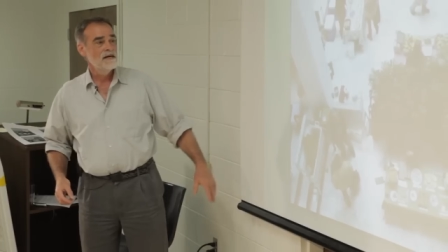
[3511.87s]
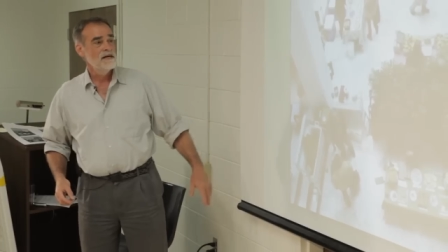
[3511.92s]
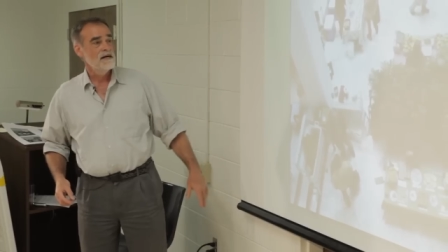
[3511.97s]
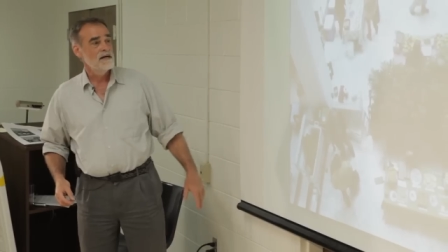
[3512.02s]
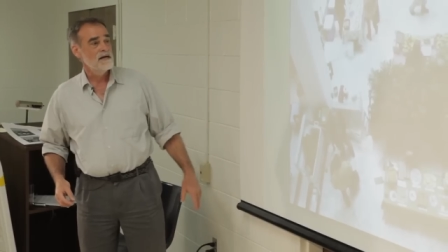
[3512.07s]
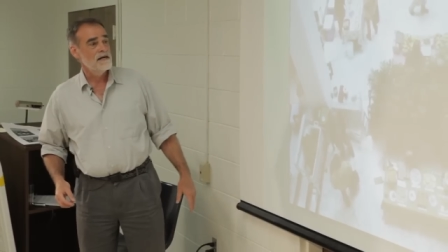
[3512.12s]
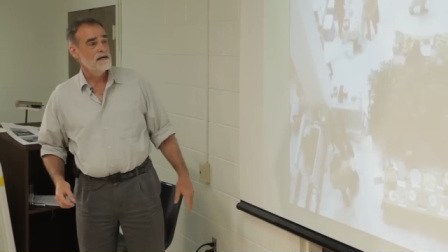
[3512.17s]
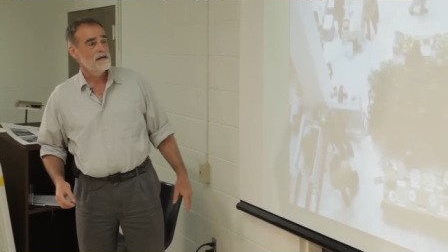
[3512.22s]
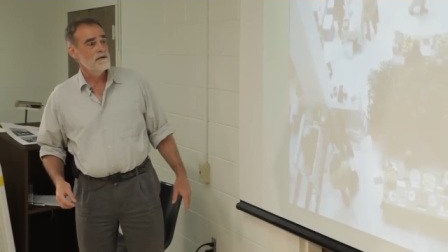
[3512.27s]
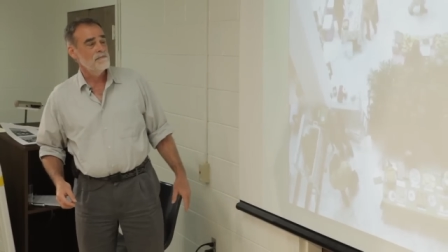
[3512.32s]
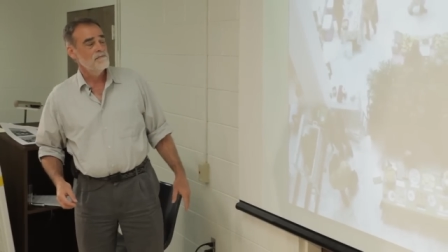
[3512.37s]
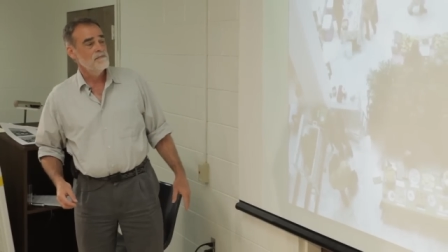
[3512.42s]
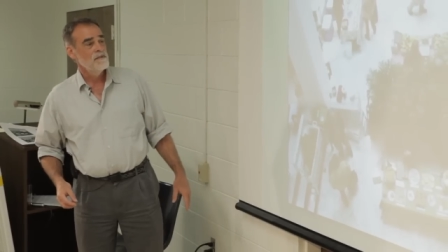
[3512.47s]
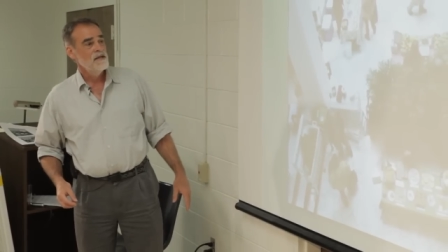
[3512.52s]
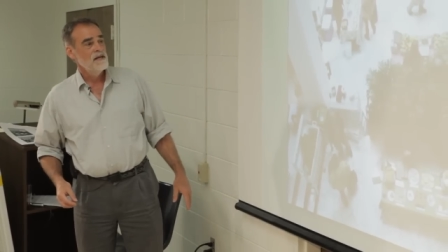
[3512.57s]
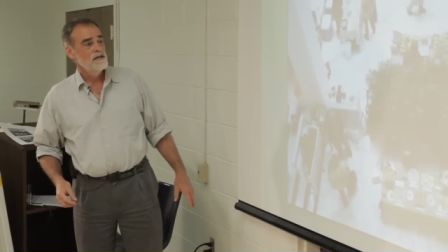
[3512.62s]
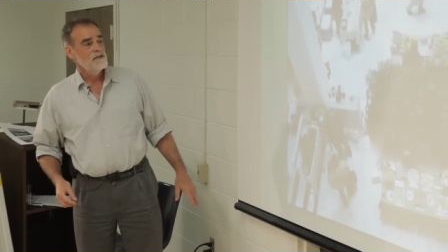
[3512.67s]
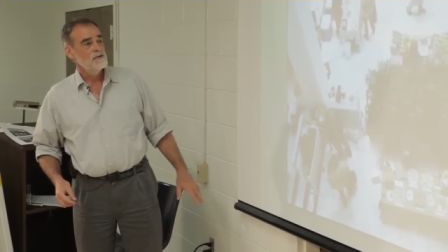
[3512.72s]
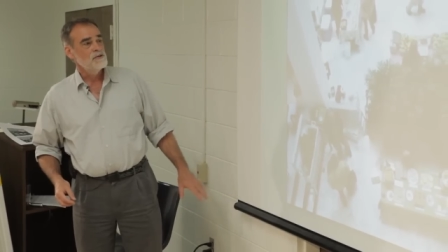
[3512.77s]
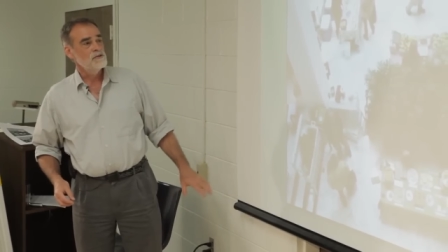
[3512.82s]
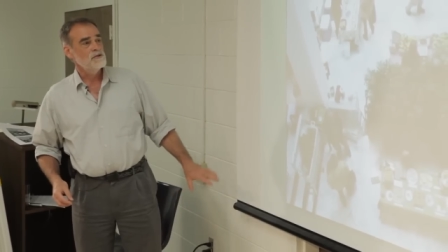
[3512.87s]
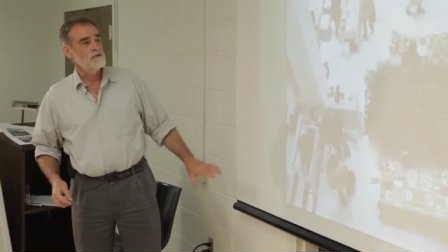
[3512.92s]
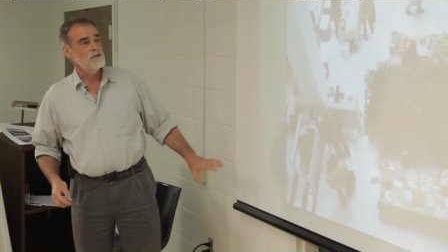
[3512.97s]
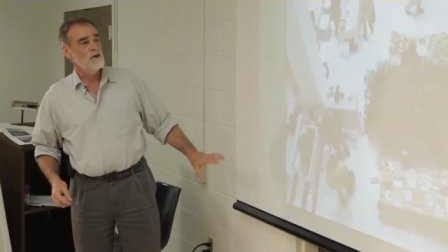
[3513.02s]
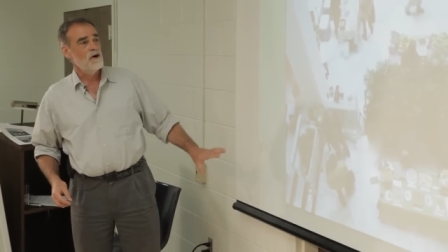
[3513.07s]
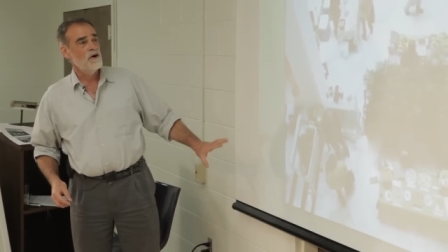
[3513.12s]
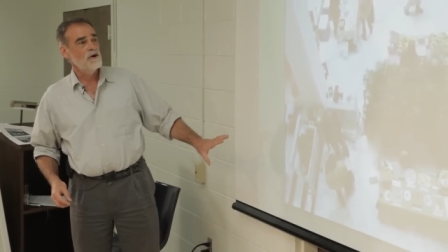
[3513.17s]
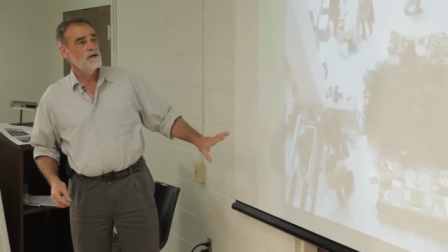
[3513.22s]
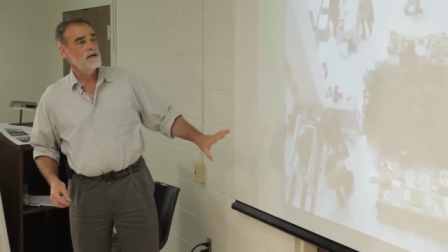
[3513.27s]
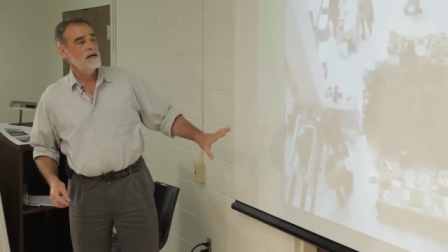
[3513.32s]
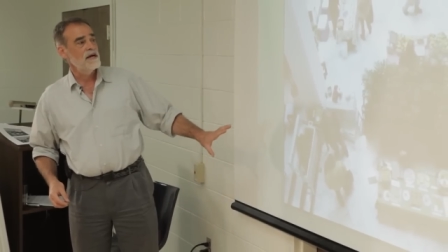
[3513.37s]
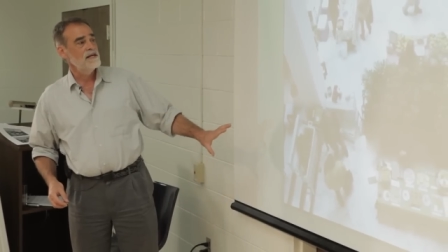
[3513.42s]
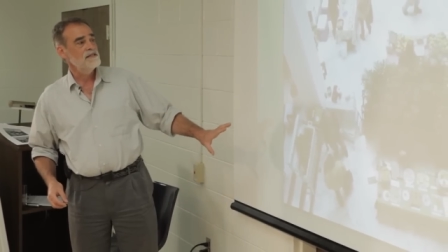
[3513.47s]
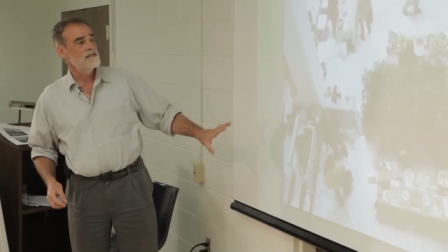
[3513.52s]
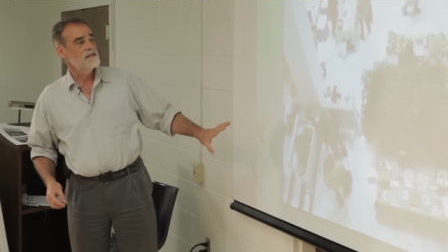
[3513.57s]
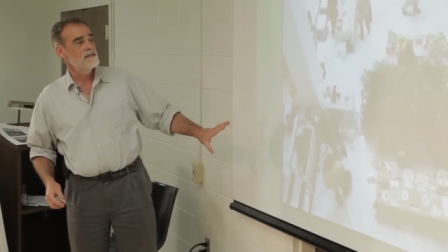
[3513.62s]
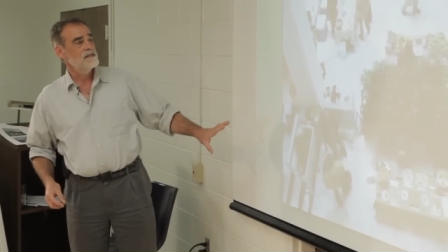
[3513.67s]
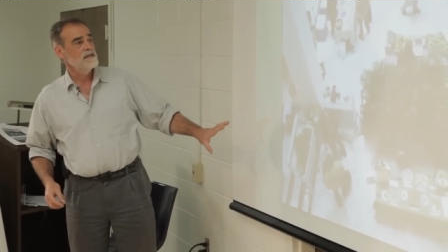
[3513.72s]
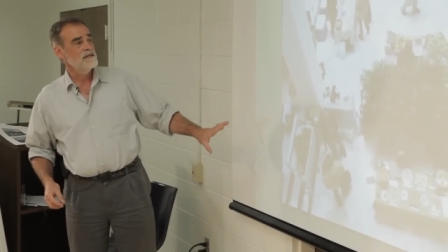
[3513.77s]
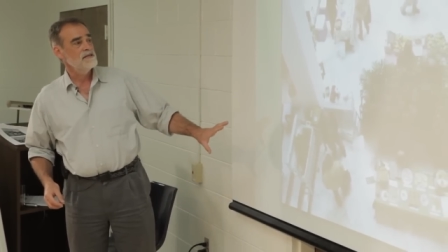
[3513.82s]
Um, so there's all kinds
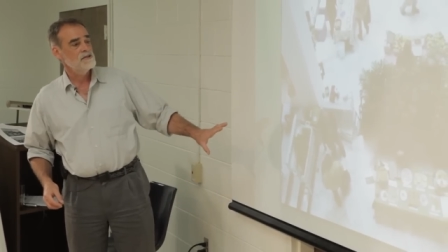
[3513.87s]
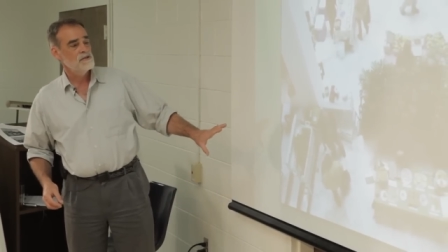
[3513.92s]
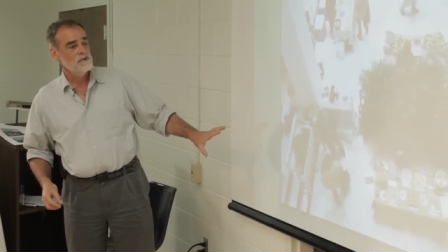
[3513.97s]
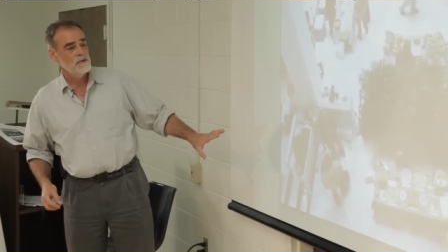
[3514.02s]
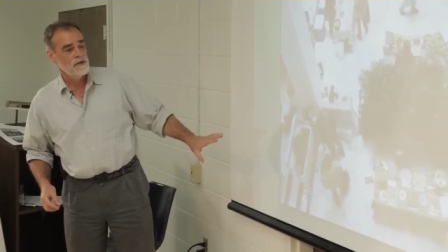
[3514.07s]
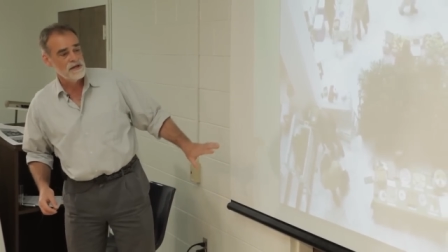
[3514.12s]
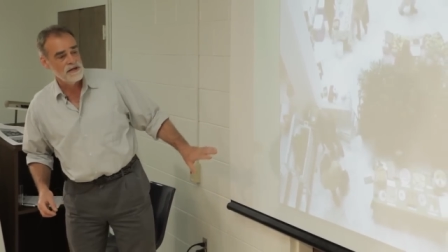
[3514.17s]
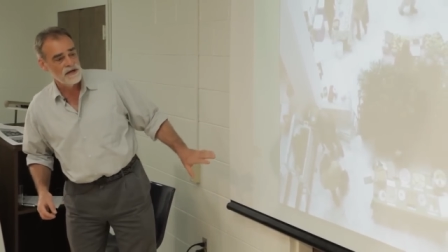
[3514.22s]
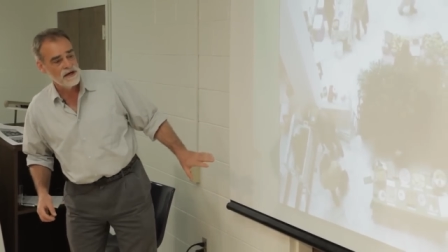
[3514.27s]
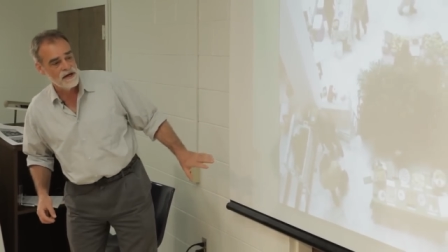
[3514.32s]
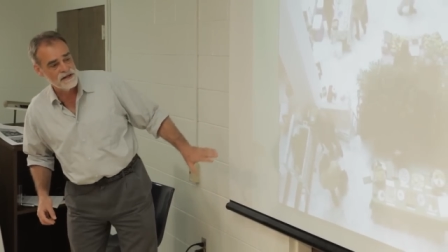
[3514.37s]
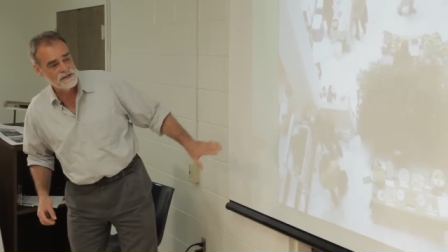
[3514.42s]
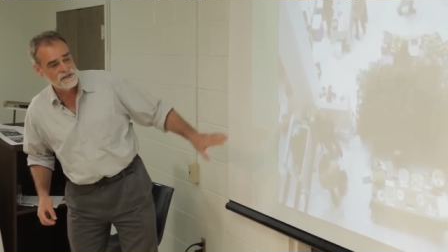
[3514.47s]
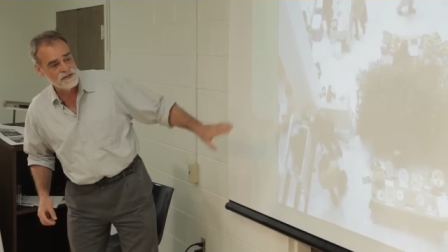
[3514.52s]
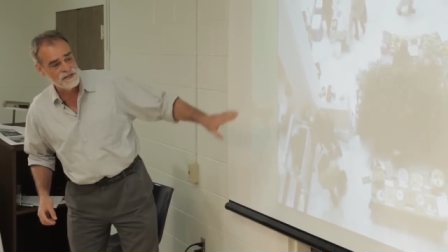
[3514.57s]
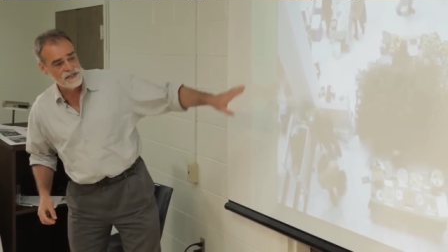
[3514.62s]
of things going on.